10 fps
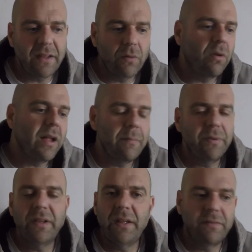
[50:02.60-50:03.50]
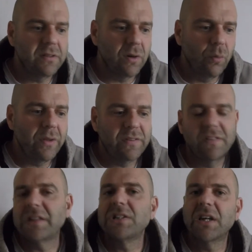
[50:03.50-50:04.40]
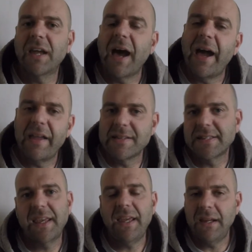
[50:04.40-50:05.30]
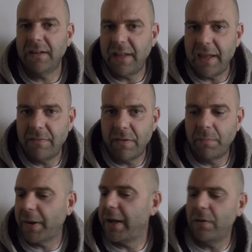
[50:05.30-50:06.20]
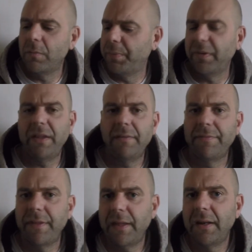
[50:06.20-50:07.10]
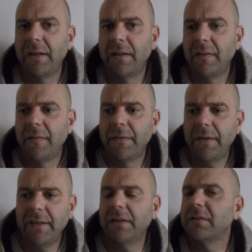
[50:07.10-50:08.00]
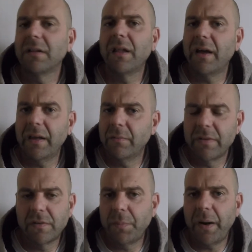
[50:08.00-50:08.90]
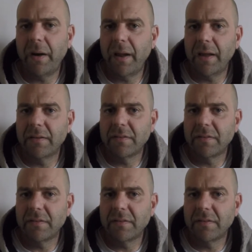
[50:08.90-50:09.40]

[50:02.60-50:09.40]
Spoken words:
like, well, I believe that there was such a guy as King David, but I don't believe that he killed a lion with his bare hands.